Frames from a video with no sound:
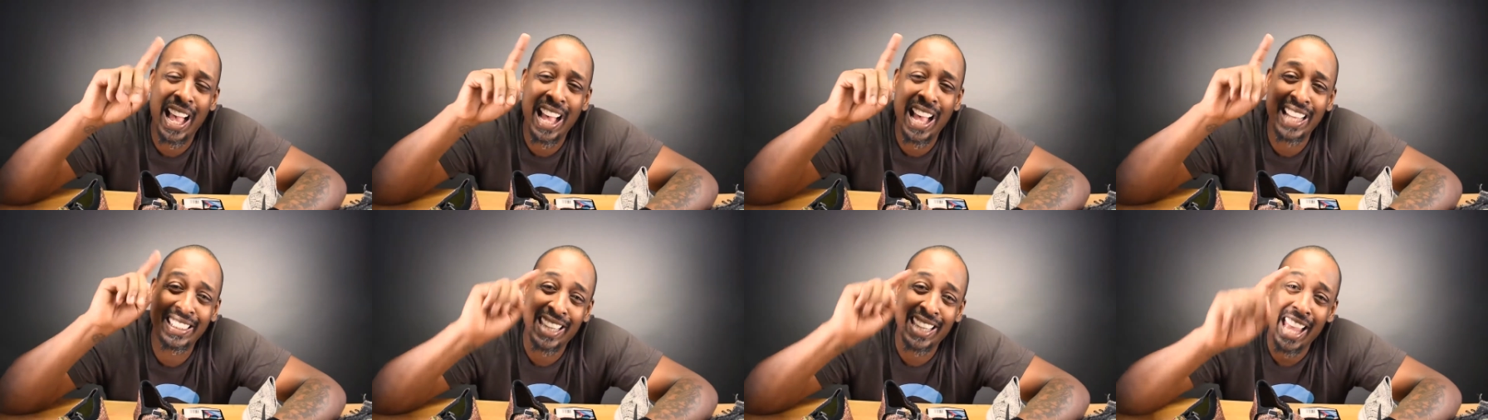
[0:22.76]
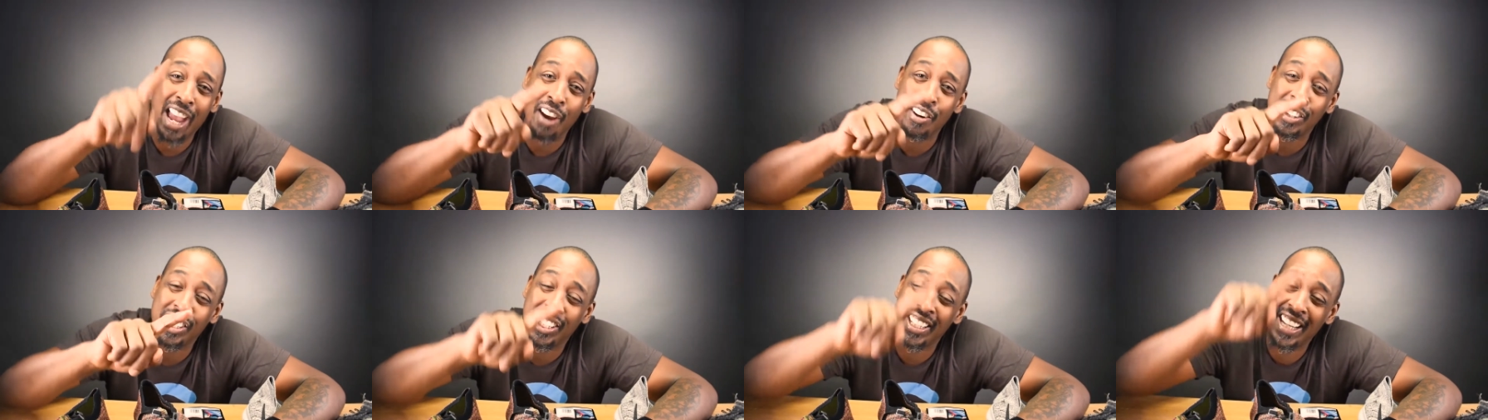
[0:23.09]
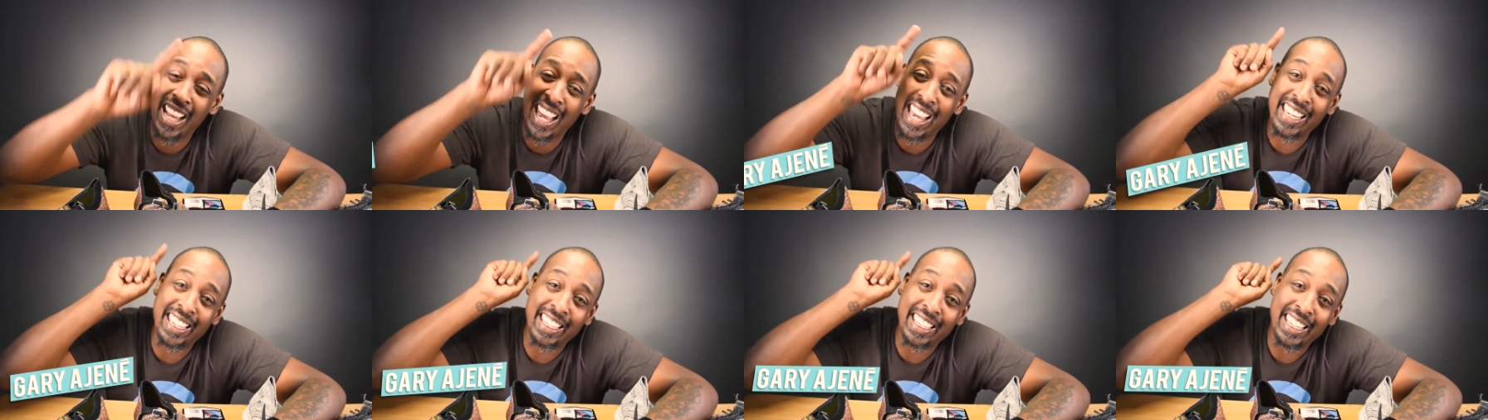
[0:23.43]
guys? Gary
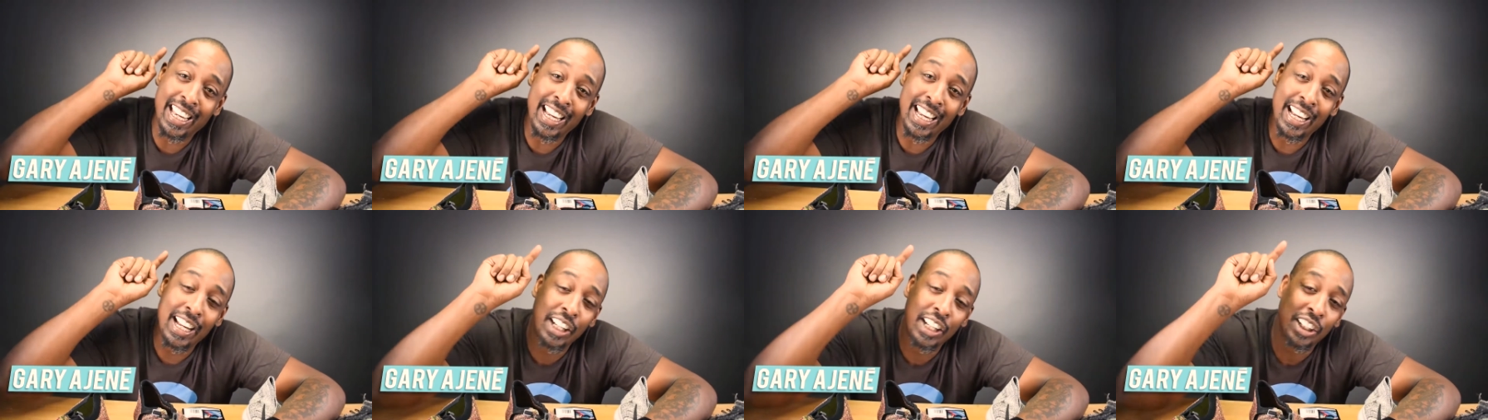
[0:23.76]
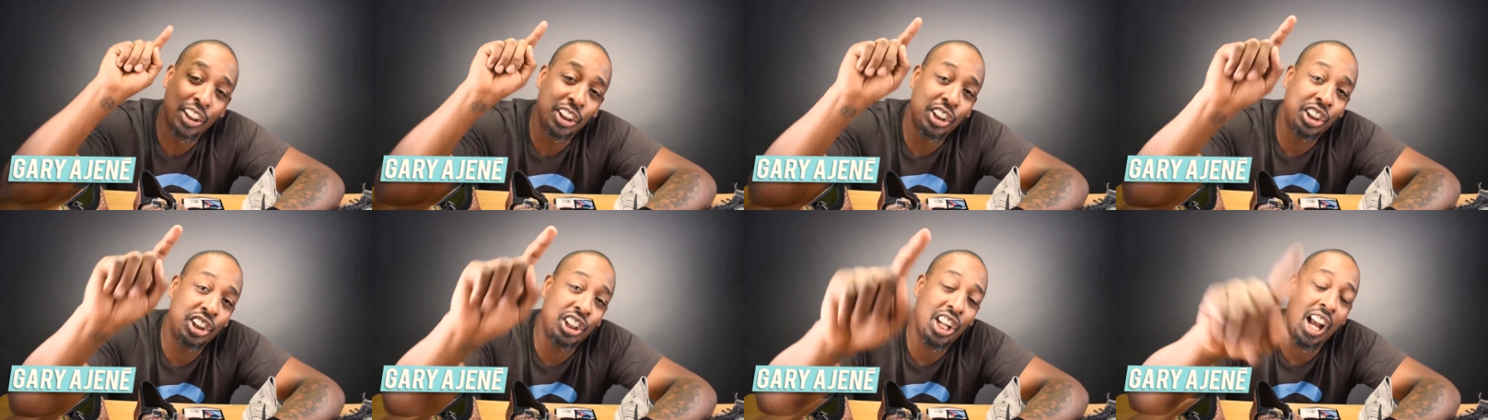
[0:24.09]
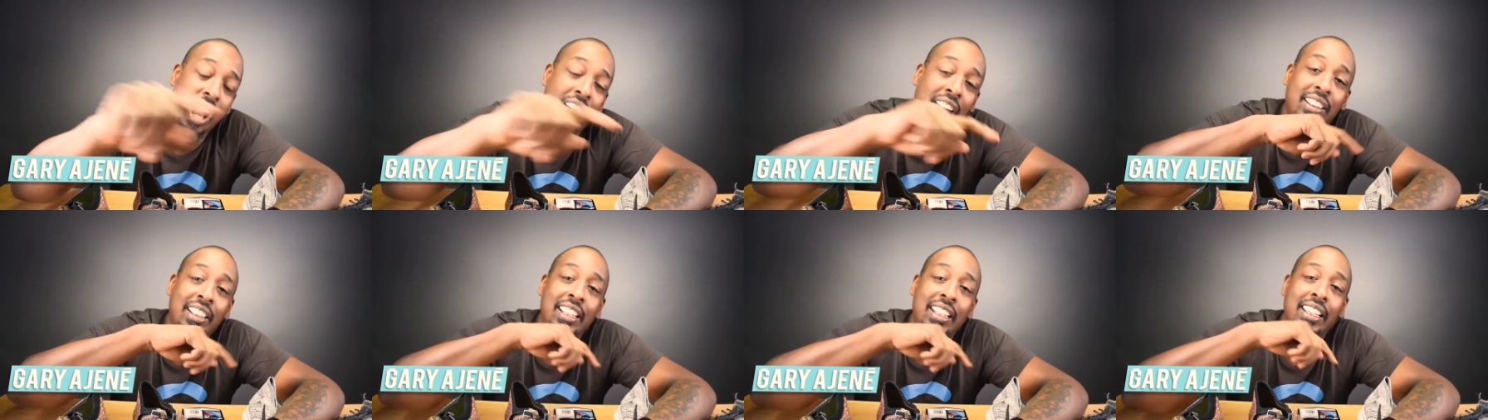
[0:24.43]
Janae,
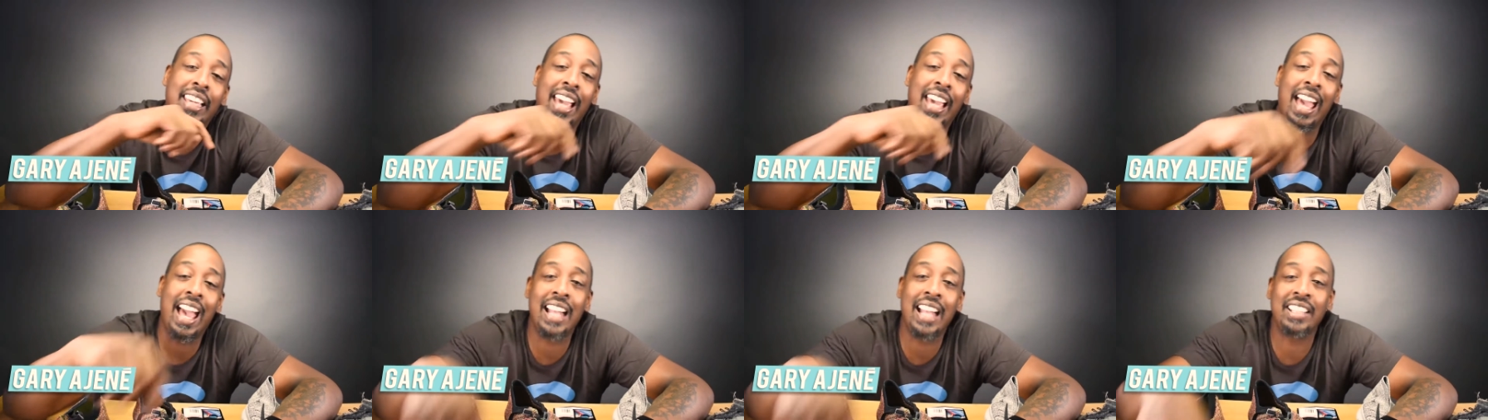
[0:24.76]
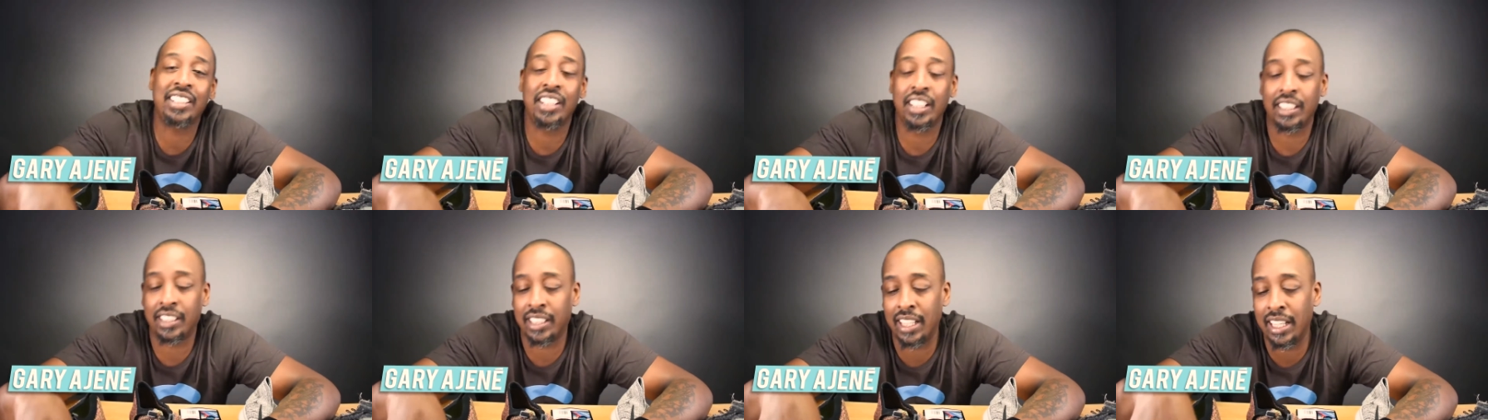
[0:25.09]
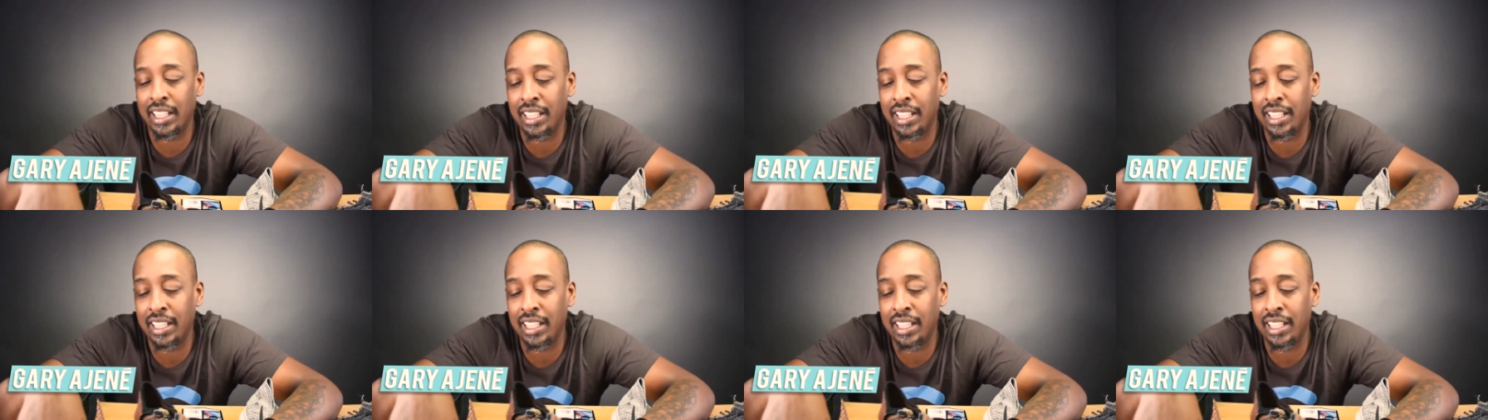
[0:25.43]
Chocolate Gadgets.